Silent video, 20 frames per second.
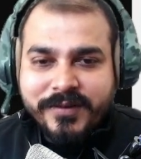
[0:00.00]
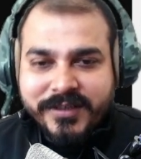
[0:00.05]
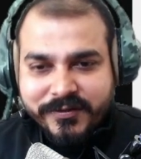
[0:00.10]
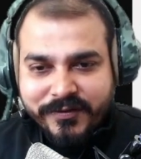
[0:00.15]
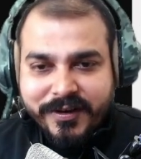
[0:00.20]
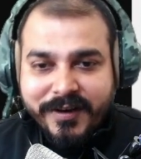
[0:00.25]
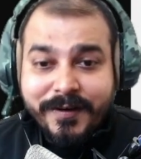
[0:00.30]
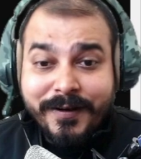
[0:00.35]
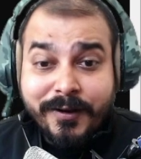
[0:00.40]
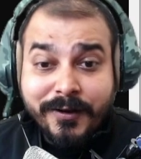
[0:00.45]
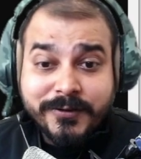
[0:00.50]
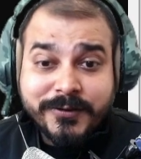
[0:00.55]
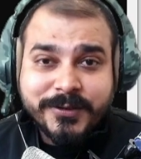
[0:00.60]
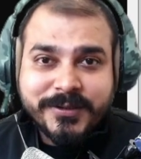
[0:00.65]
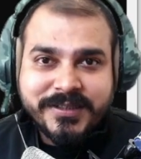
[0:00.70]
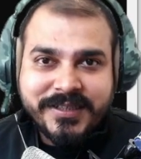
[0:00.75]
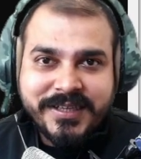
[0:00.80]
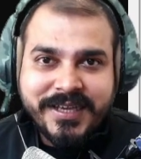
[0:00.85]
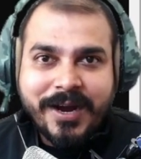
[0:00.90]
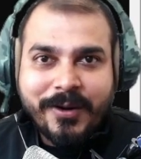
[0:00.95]
which we'll
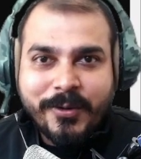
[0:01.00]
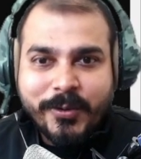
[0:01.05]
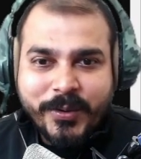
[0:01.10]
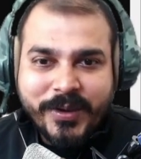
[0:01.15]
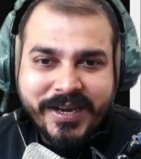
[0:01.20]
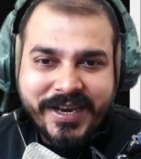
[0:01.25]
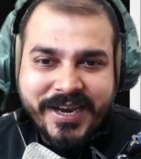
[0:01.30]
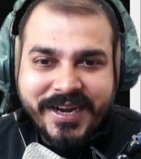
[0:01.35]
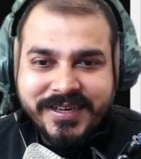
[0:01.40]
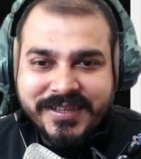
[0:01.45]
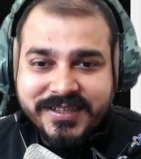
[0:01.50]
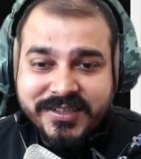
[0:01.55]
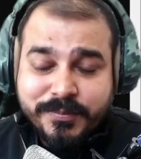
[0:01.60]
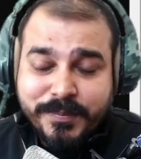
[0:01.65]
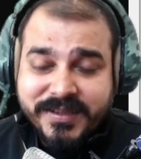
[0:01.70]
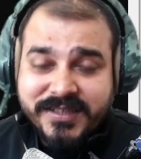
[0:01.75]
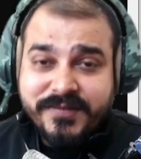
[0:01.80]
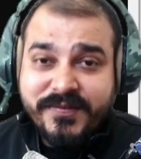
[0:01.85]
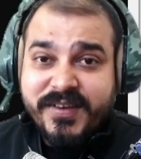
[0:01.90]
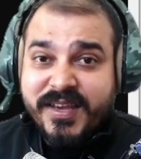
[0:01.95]
also see how to create this
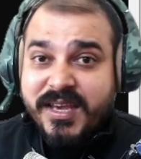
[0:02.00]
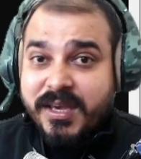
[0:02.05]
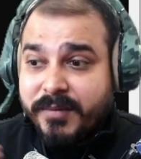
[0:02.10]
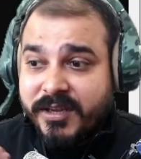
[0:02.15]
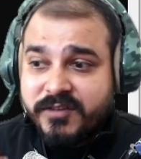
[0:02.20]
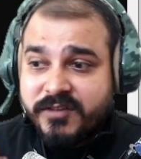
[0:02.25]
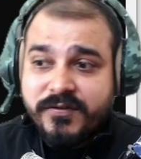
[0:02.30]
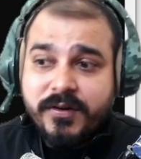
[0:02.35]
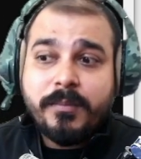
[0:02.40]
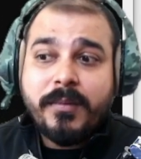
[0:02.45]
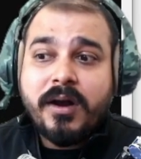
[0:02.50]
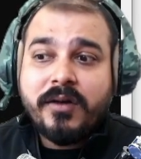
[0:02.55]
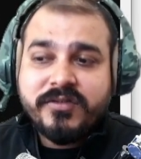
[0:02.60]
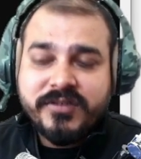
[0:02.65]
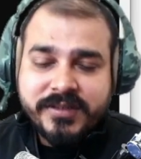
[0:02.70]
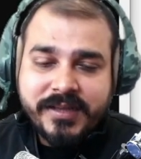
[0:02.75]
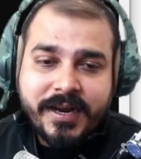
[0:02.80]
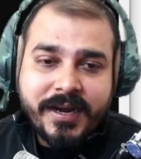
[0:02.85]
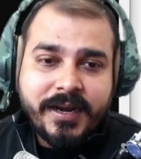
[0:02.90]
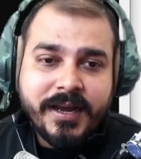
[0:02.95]
specific image from our
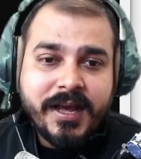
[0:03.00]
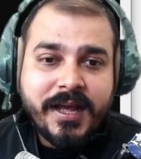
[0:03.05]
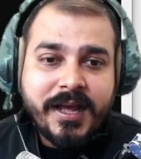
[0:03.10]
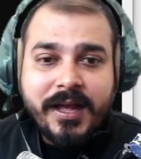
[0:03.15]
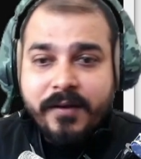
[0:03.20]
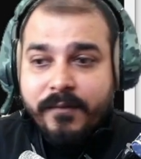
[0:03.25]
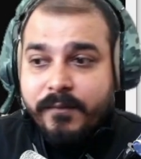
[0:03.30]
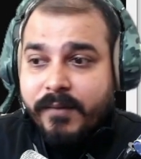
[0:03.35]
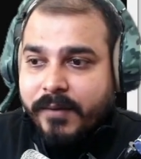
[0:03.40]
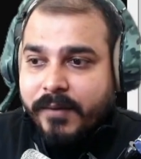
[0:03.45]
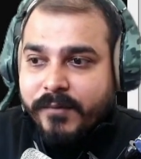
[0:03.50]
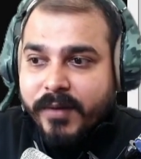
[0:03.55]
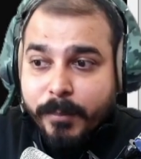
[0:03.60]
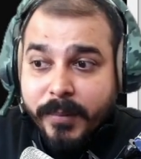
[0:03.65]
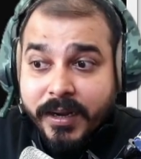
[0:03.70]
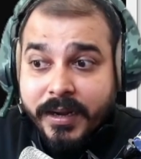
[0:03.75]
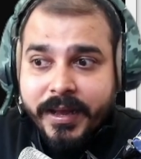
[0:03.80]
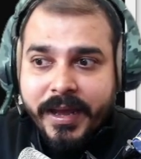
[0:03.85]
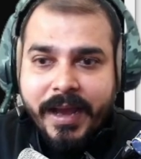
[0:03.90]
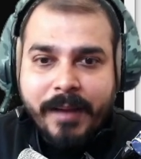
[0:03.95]
side when we
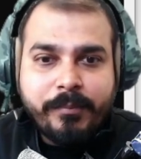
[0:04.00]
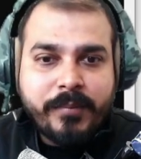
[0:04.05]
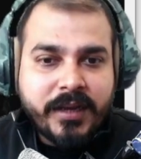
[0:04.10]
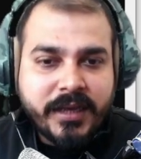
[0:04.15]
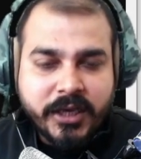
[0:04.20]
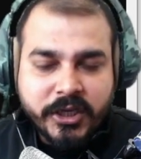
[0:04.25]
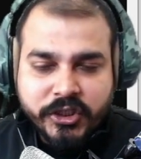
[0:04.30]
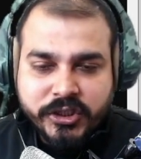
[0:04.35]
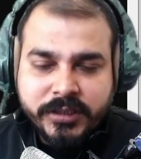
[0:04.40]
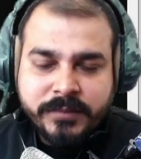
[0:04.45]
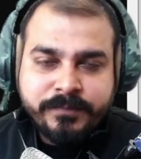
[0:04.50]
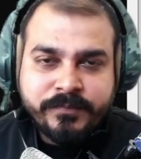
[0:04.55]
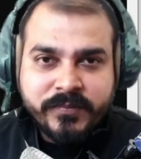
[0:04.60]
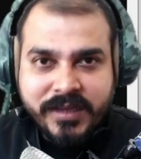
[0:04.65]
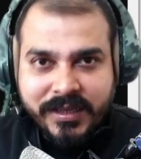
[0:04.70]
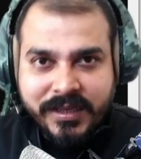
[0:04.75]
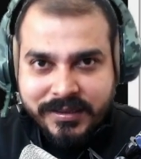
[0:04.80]
build an application.